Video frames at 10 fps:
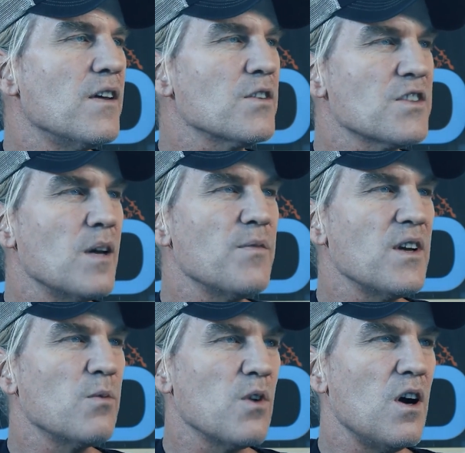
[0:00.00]
there's
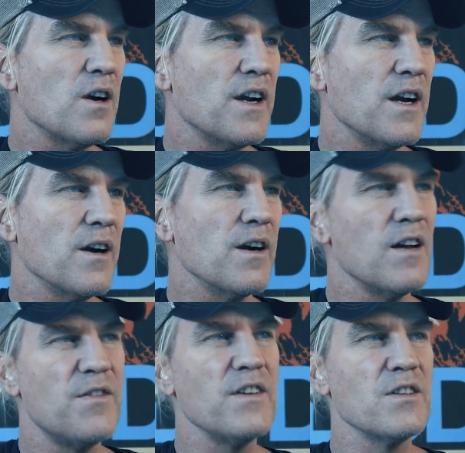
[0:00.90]
something wrong here.
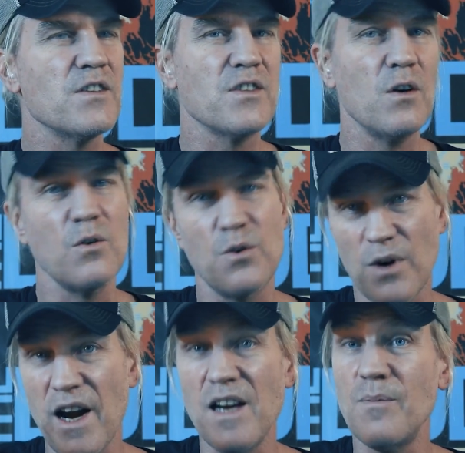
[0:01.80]
If this is so
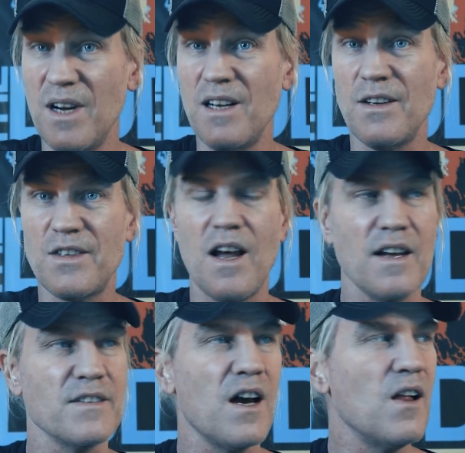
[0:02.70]
great, meaning
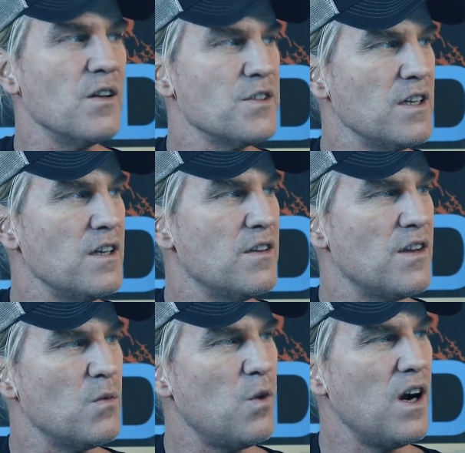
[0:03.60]
Scientology,
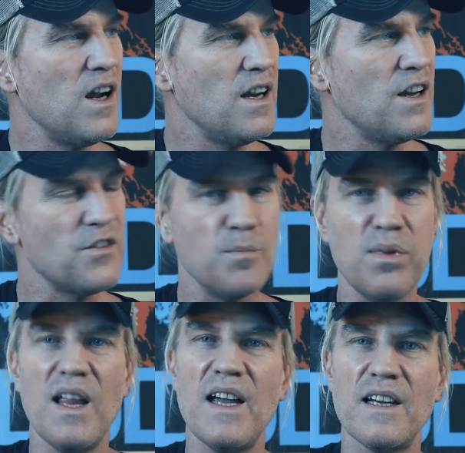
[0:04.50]
then why is
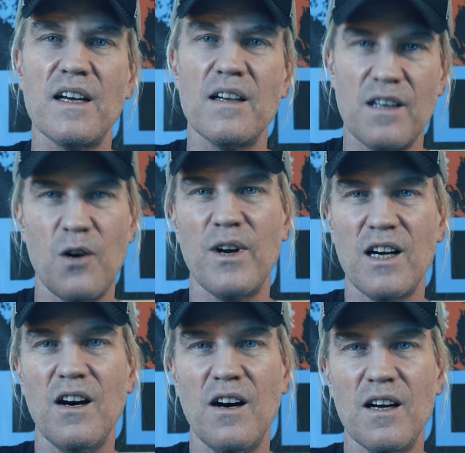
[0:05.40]
blank
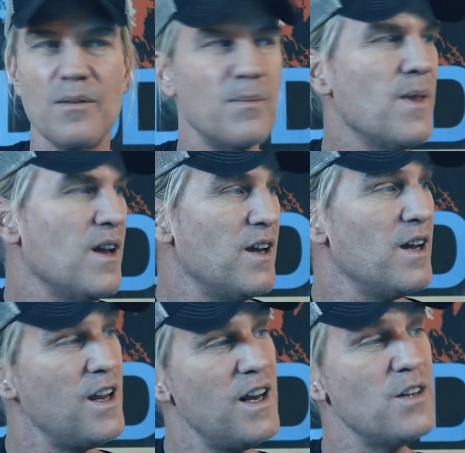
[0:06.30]
going on?
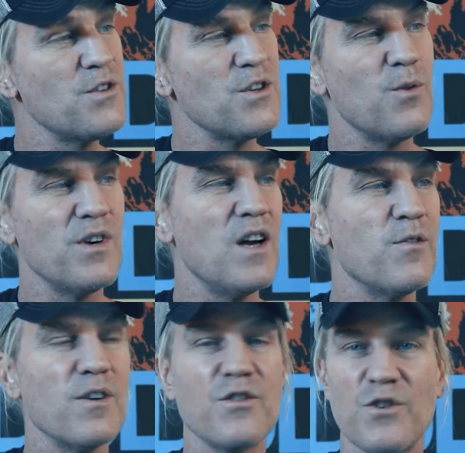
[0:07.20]
Insert
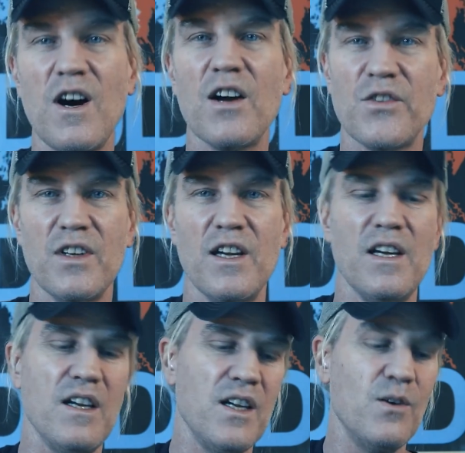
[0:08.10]
whatever
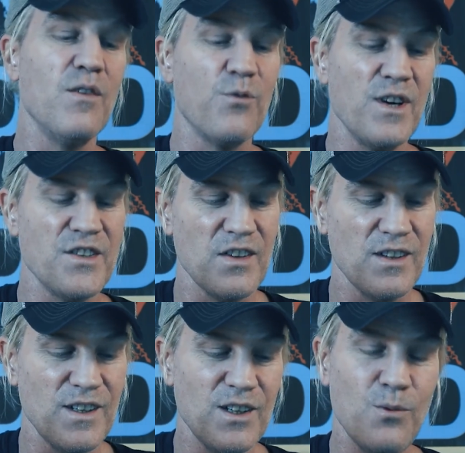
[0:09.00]
atrocity you have
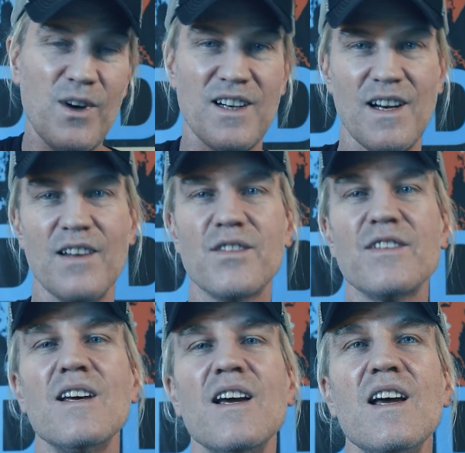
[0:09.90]
recently
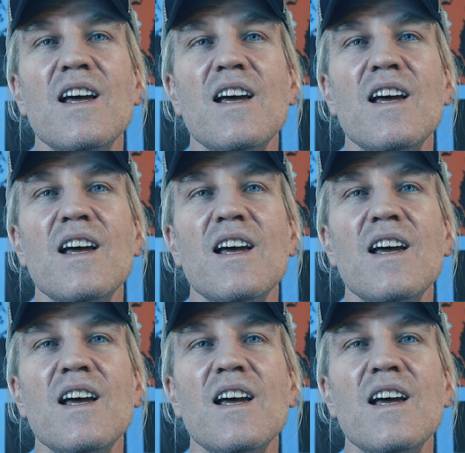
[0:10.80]
witnessed.